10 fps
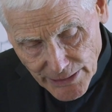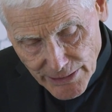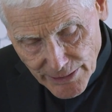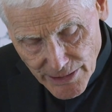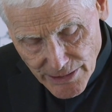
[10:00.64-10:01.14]

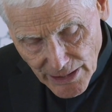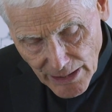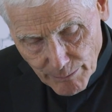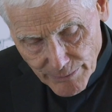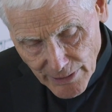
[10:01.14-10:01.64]
it, this
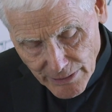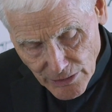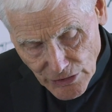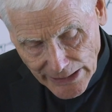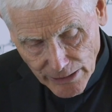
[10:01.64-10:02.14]
time the,
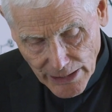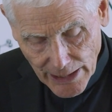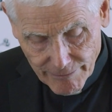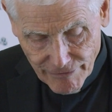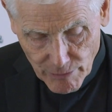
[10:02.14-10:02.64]
the title
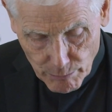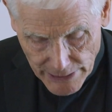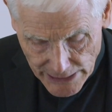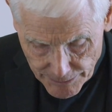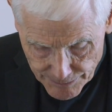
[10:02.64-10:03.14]
came from
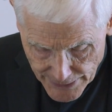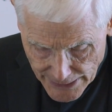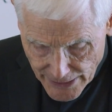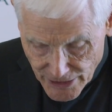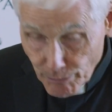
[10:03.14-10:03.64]
me,
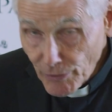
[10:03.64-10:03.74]
the